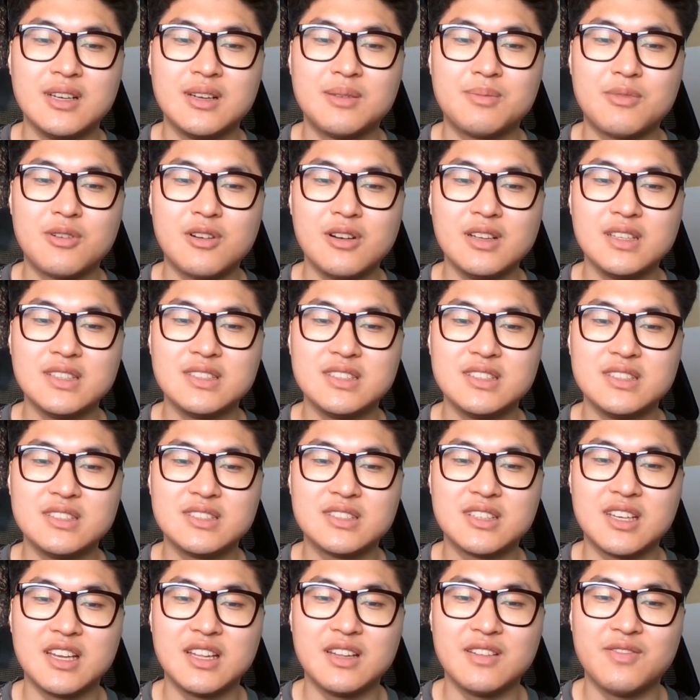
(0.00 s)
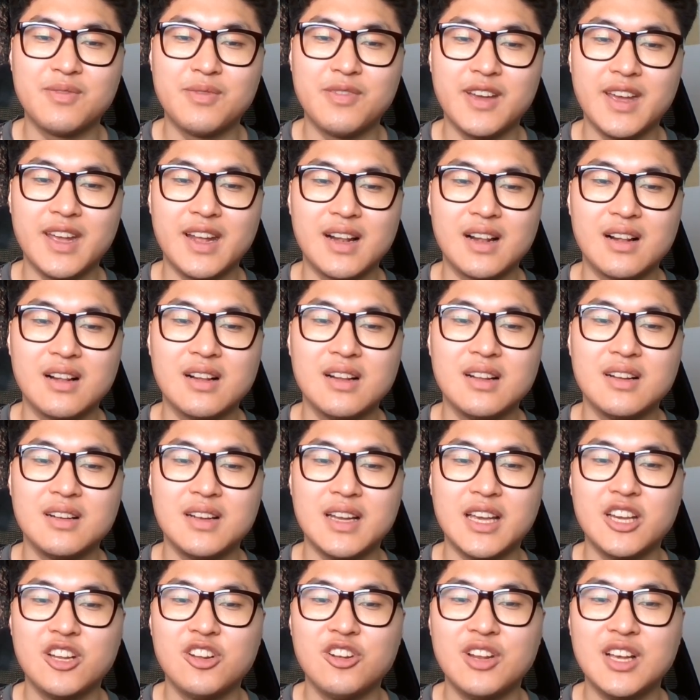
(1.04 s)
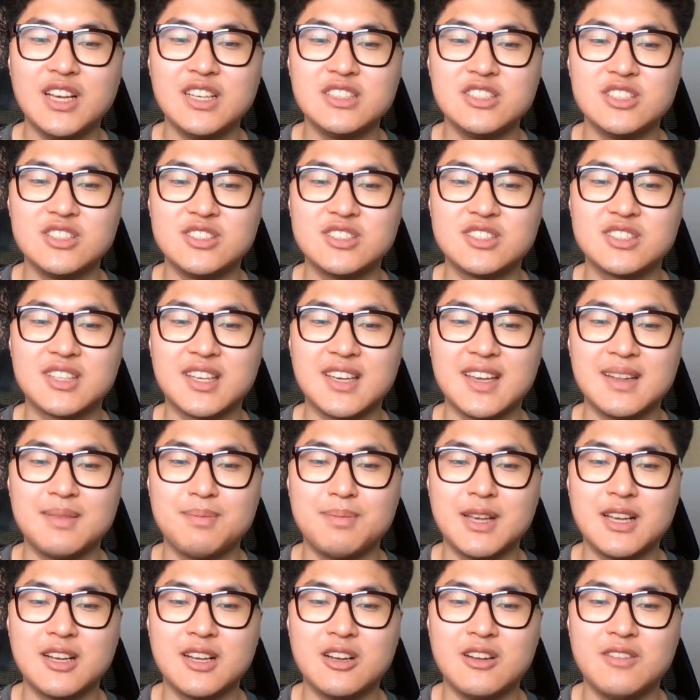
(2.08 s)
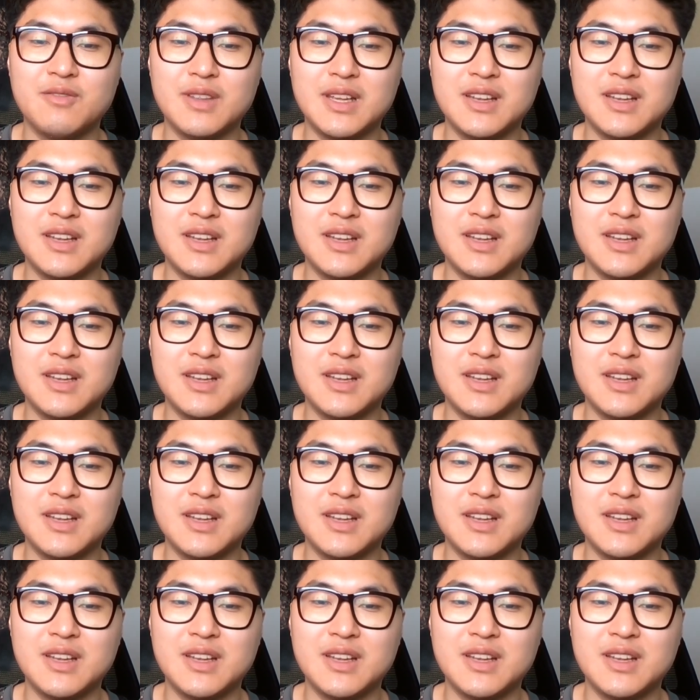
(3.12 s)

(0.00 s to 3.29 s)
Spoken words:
Policies can fail, regulations can become